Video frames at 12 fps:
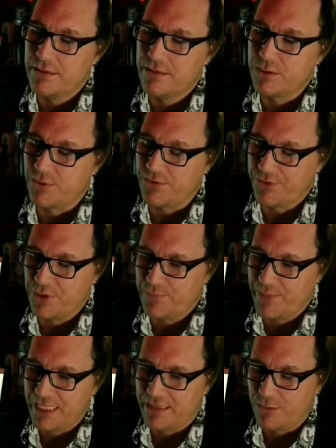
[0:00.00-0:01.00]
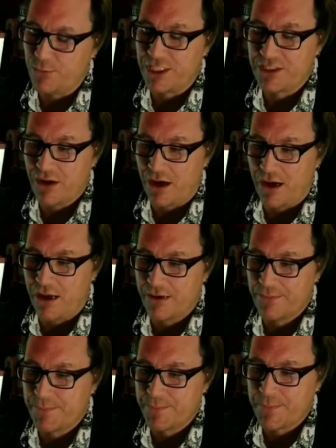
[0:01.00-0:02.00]
So the first big thing we saw
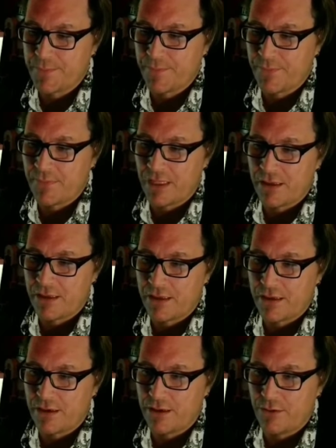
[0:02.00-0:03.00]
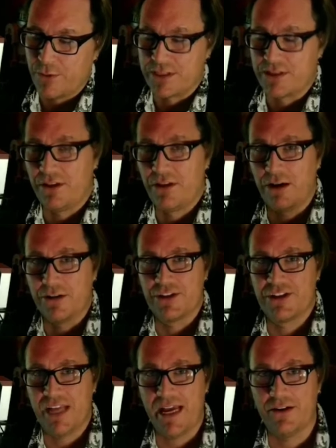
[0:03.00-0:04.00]
was the large
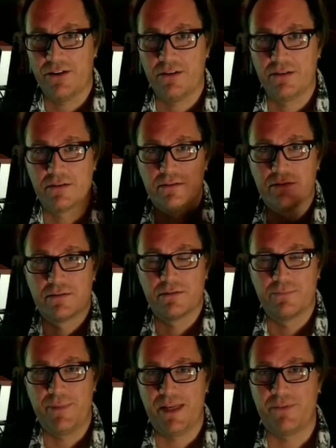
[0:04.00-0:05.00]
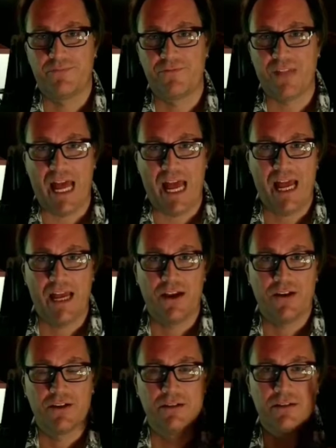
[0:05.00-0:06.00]
sail, big flag,
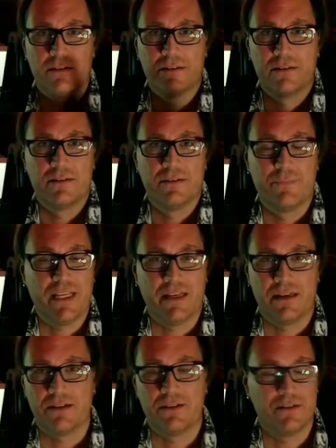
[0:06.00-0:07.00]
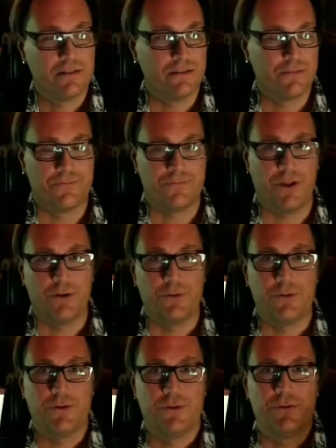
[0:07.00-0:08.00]
being
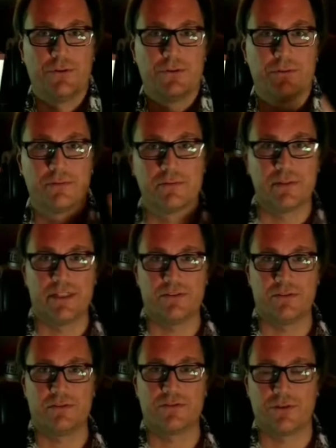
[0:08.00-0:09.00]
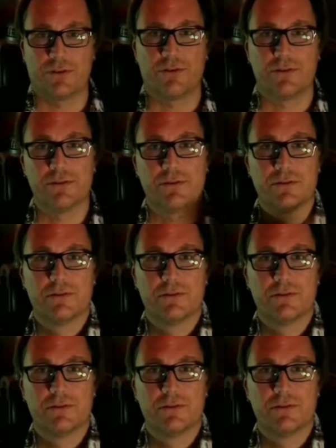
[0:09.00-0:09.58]
flown in circles,